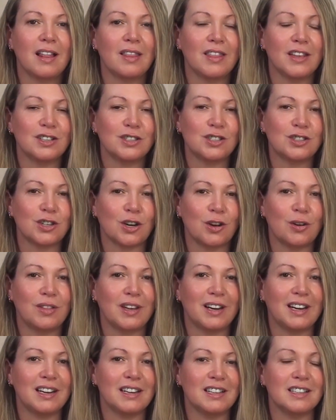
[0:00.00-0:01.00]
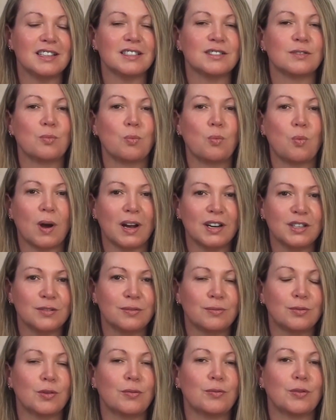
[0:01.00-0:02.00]
that show that it is
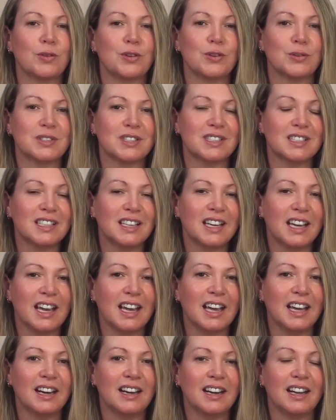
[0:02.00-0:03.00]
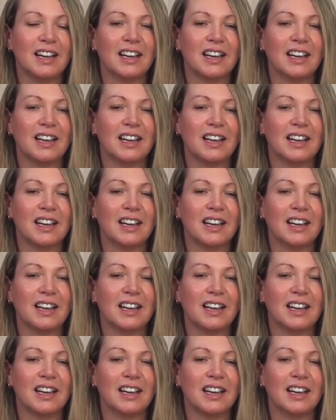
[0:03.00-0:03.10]
wonderful for your skin.